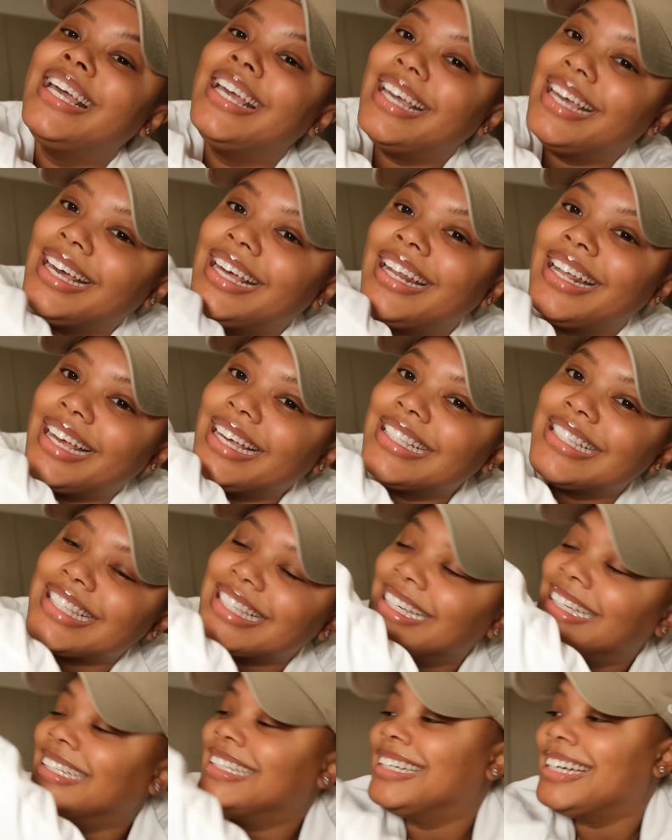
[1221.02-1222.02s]
it is."
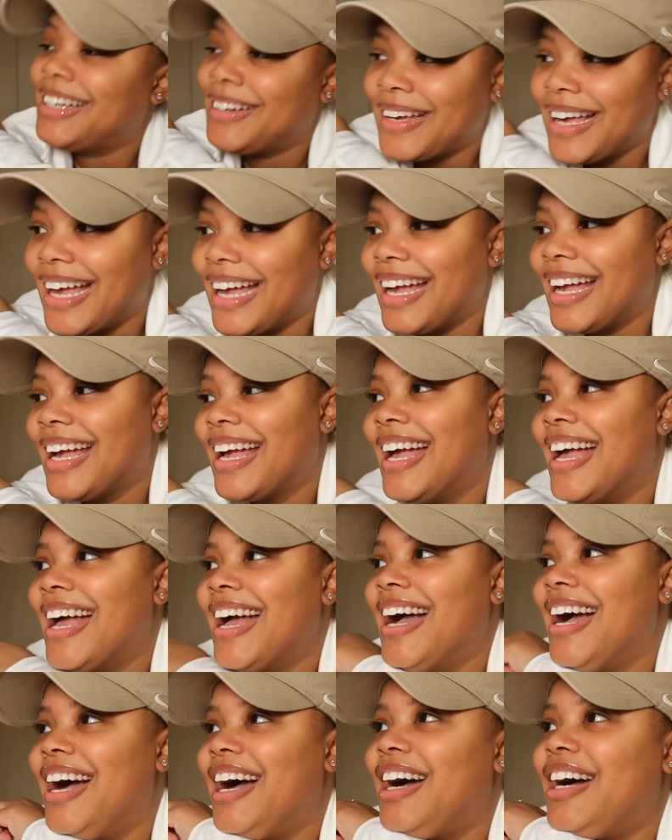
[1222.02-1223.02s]
Okay.
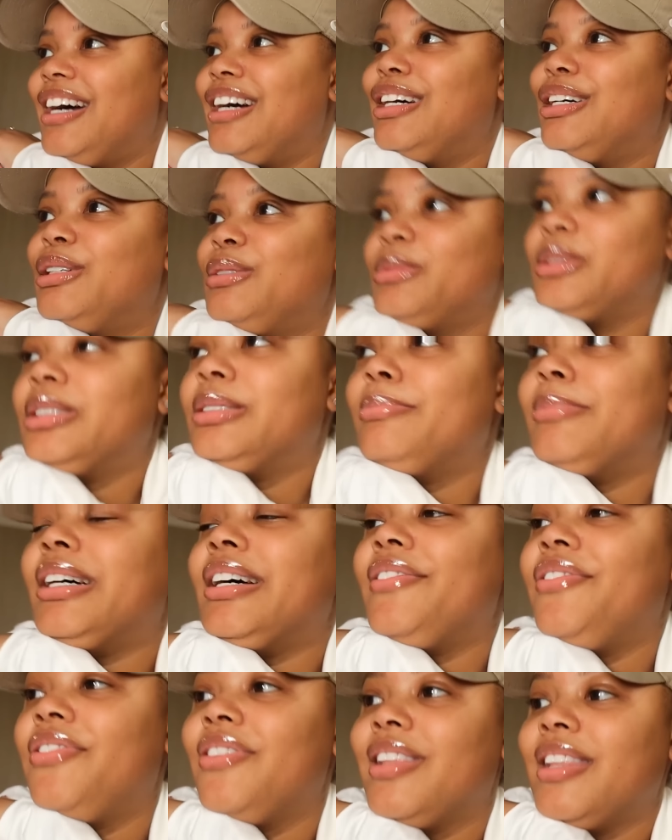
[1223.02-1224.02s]
Um,
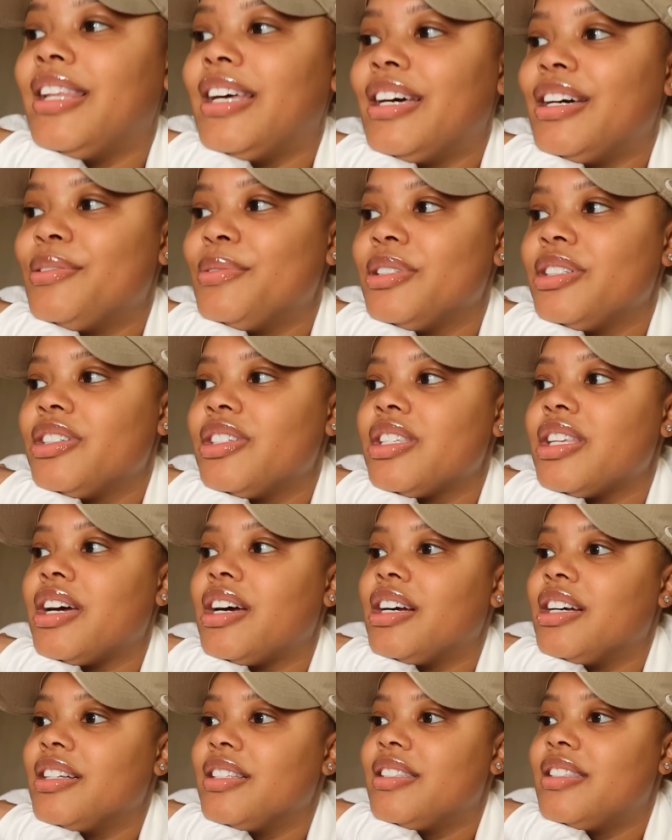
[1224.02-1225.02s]
my flowers
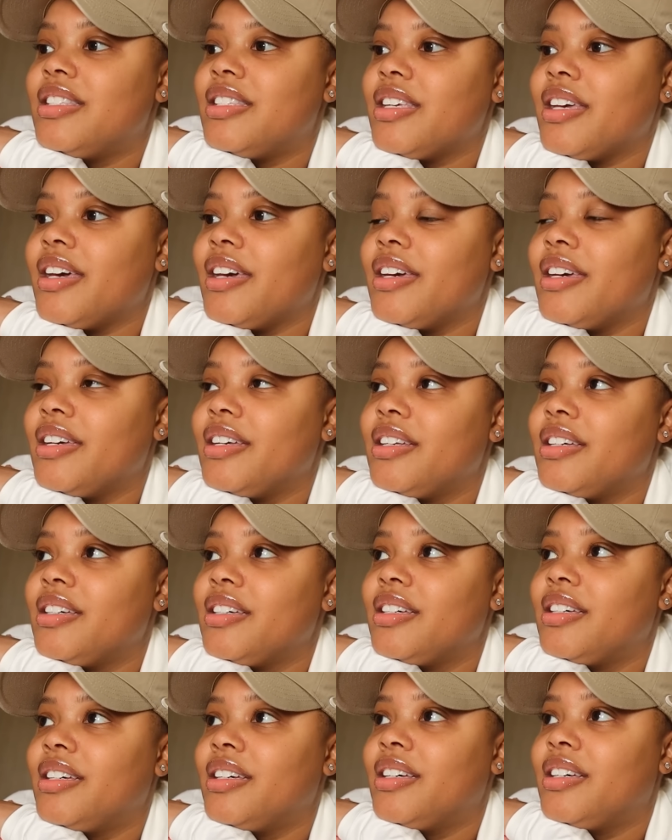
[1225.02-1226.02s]
are
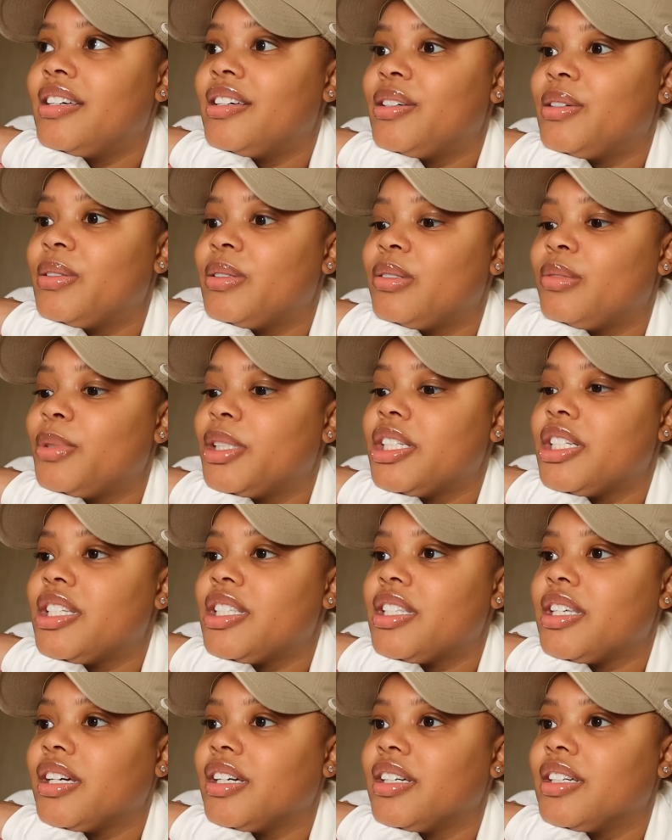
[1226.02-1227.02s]
dead, which
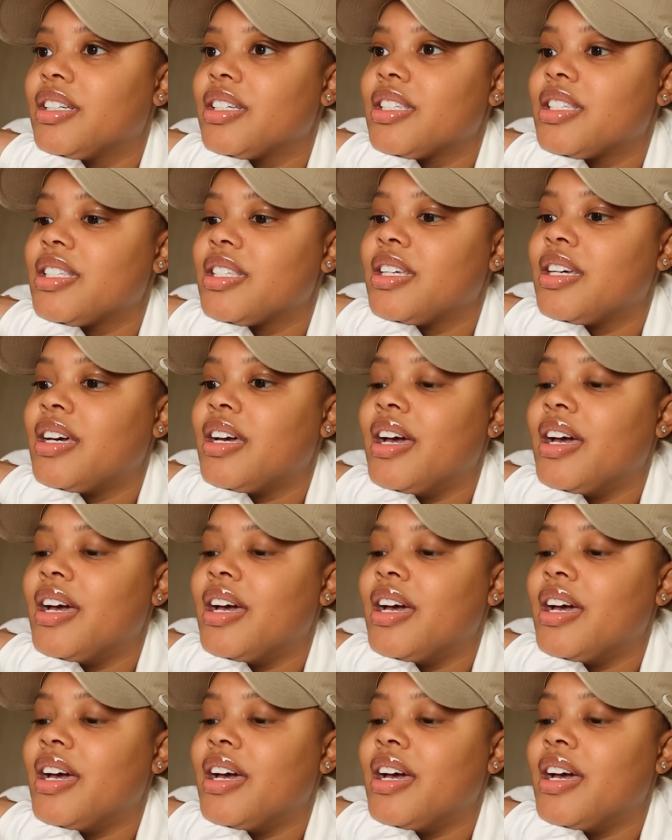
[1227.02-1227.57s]
sucks,